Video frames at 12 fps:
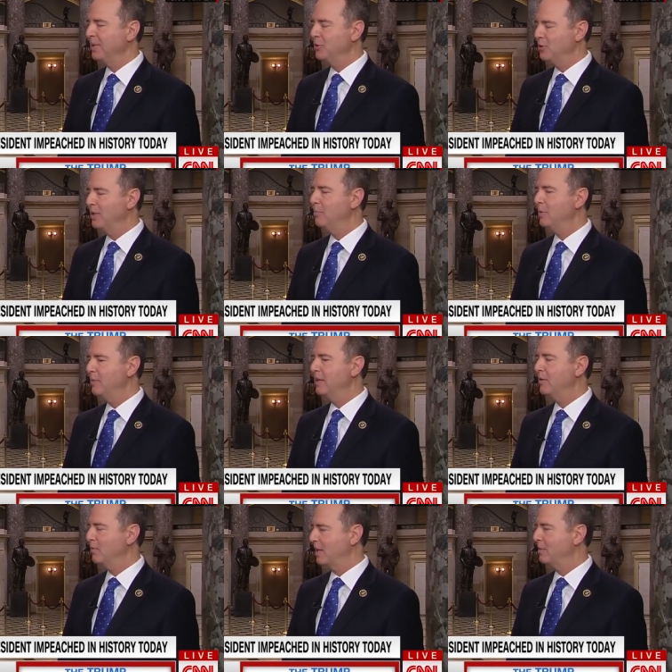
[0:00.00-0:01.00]
to
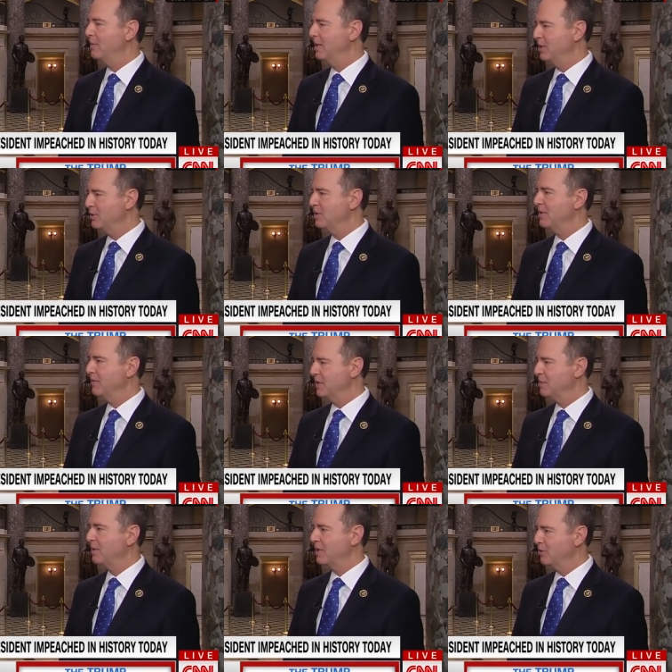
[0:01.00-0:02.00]
implement the recommendations of the
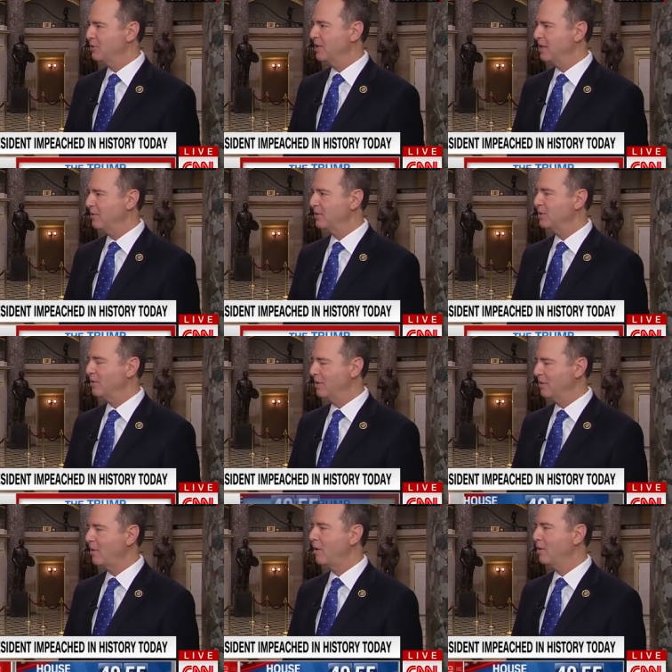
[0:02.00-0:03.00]
Inspector General. So
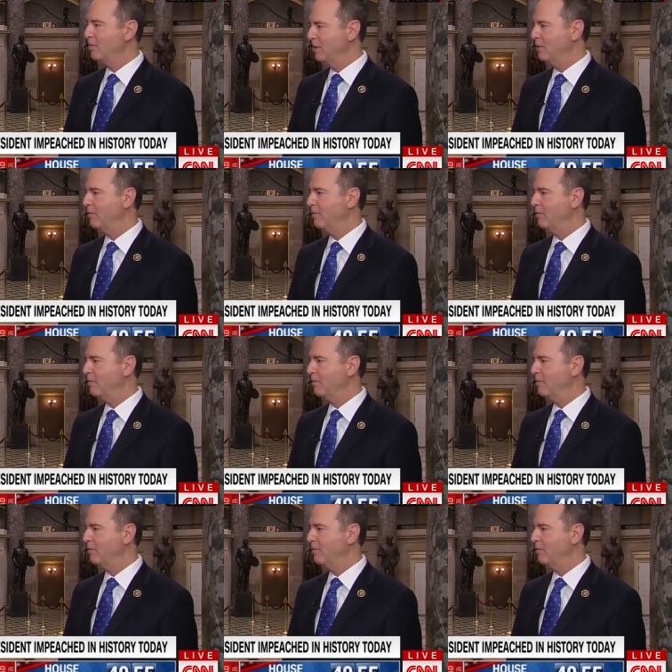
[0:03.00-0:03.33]
there are real